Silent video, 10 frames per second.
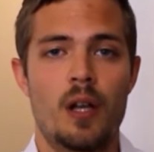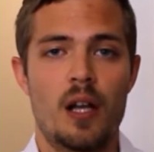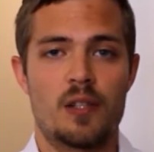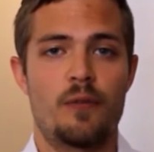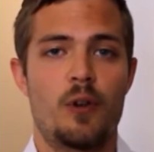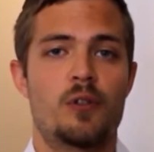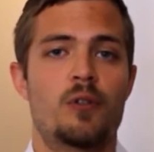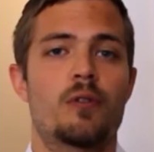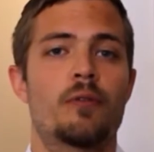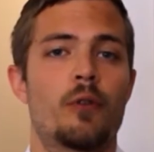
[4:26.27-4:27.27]
us
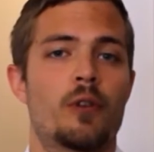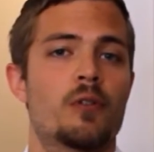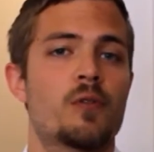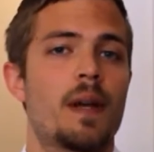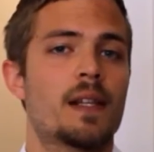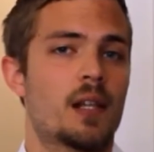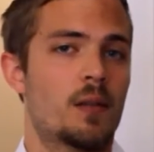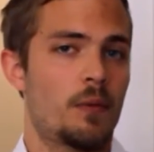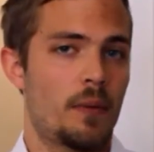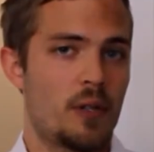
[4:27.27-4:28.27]
foster further space
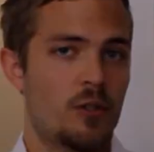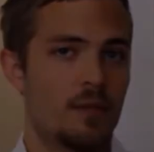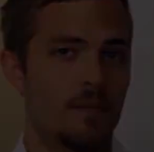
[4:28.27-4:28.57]
exploration.